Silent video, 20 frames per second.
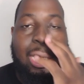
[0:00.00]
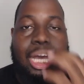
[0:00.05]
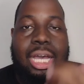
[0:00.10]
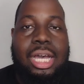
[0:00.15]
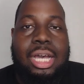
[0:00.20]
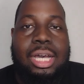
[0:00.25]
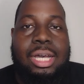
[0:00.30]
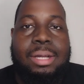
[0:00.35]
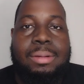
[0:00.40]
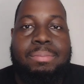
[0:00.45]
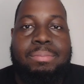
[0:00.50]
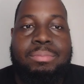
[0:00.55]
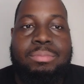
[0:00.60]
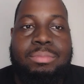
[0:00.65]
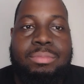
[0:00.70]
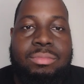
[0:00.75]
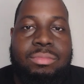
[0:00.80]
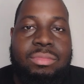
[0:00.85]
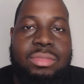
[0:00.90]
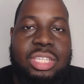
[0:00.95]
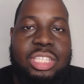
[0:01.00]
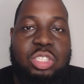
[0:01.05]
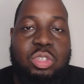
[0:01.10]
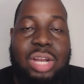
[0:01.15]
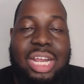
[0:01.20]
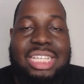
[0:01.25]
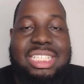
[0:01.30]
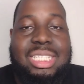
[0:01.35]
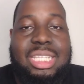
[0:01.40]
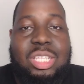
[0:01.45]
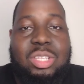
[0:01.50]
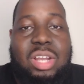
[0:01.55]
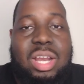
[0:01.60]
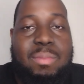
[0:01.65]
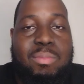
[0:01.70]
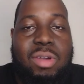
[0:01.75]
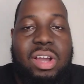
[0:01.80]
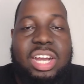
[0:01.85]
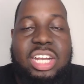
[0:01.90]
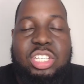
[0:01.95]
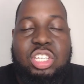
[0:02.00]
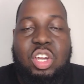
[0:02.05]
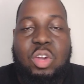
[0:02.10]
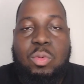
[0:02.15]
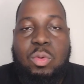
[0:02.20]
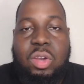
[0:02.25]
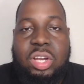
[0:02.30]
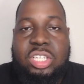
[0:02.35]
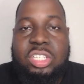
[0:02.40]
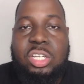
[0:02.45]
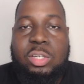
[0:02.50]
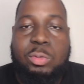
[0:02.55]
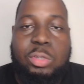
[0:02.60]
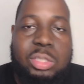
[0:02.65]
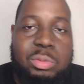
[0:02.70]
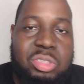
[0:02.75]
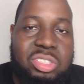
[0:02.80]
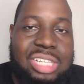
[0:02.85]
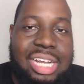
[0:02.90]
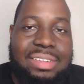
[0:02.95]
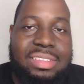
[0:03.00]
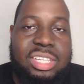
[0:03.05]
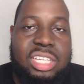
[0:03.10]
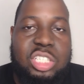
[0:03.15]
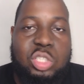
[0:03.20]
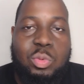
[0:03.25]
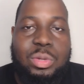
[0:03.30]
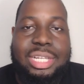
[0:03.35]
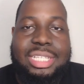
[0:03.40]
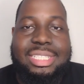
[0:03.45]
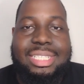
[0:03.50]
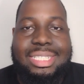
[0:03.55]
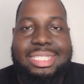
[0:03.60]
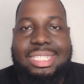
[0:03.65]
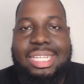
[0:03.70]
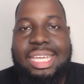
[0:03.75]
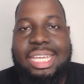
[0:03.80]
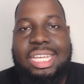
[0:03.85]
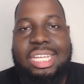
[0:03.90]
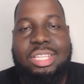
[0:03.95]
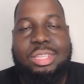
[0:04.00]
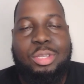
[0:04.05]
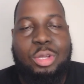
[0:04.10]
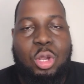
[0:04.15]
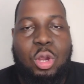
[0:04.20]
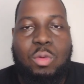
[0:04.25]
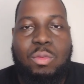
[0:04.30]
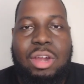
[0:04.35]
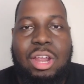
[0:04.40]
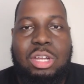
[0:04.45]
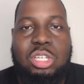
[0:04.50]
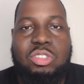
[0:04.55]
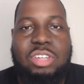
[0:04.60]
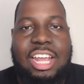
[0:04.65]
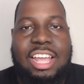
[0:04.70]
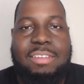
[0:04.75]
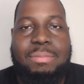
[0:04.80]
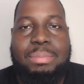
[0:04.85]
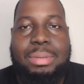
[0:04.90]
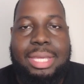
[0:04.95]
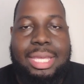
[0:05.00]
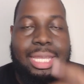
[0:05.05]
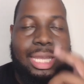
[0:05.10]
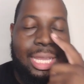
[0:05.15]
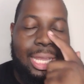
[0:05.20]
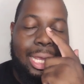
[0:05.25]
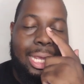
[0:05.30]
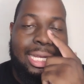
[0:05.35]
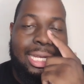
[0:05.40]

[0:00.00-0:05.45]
So they brought in Darryl Worley. Darryl Worley was drafted in 2016, third-round draft pick.